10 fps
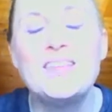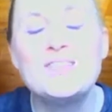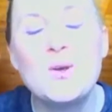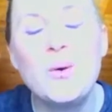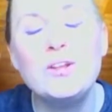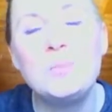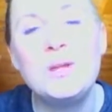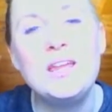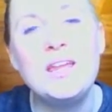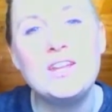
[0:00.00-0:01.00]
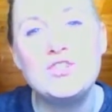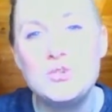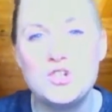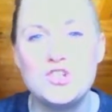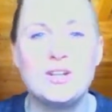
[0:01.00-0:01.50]
is going to be
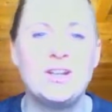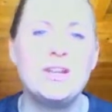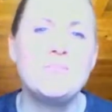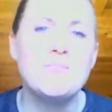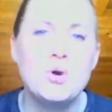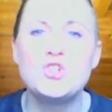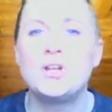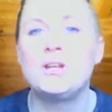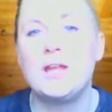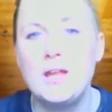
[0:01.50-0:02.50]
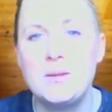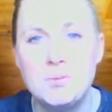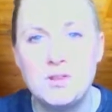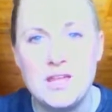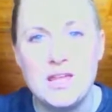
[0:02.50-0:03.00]
intuition, emotion,
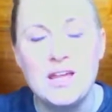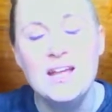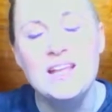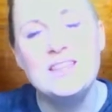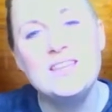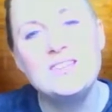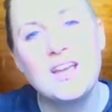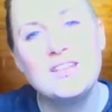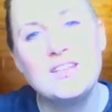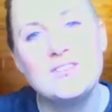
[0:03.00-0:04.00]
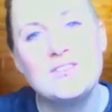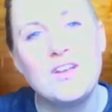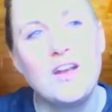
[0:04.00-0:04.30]
empathy, these kind of